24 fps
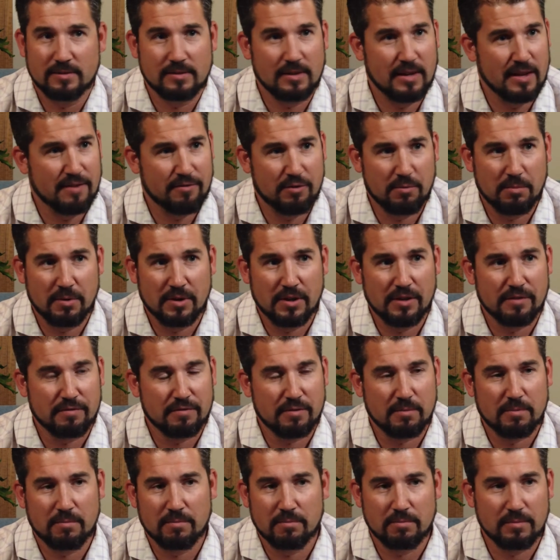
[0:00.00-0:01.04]
Everybody
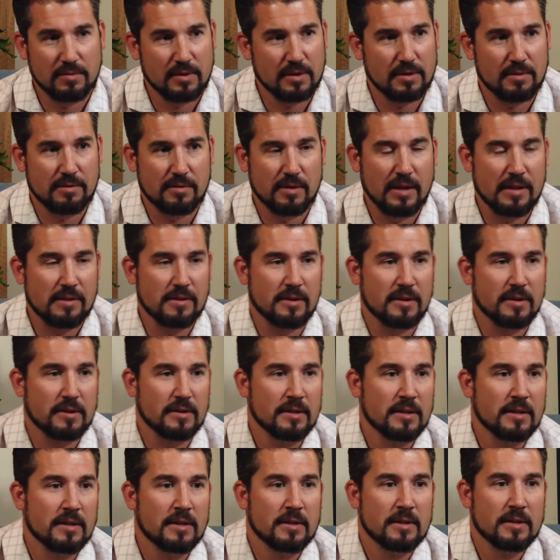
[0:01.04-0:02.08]
from uh, the
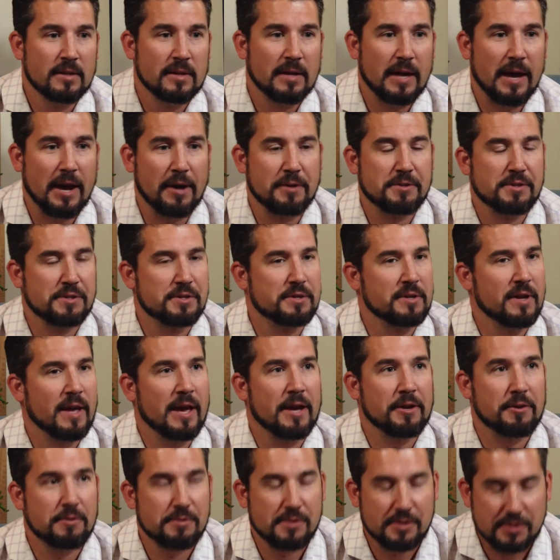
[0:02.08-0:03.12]
acquisition,
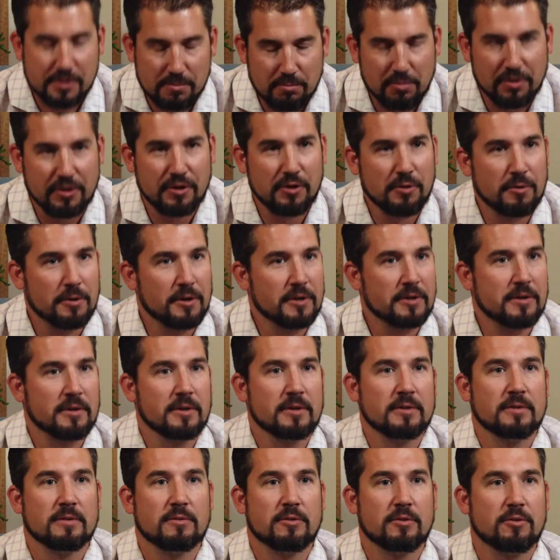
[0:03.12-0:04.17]
acquisitionpreneur
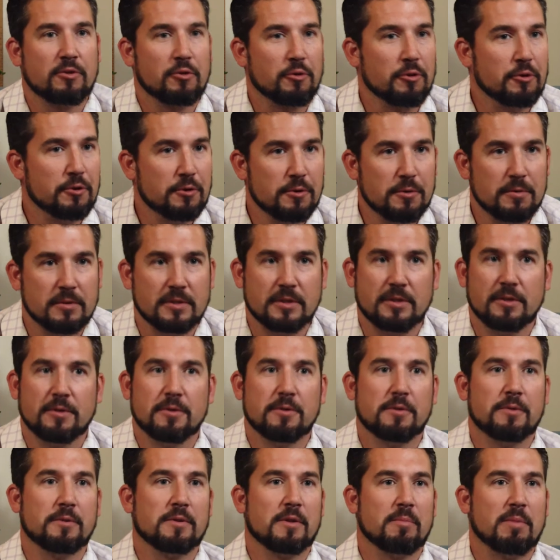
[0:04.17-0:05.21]
crew
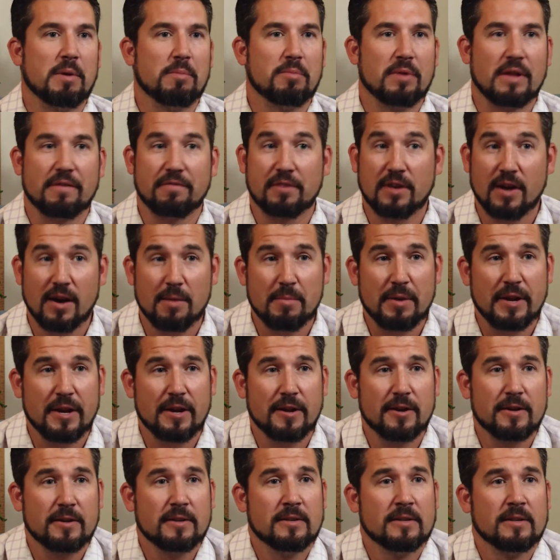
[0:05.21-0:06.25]
to the people that have come
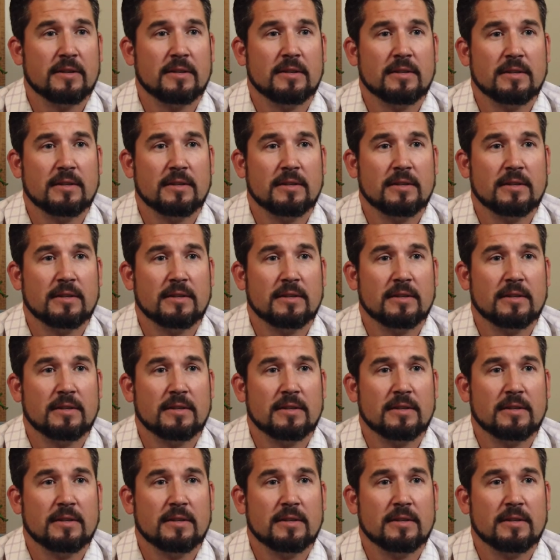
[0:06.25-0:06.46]
here.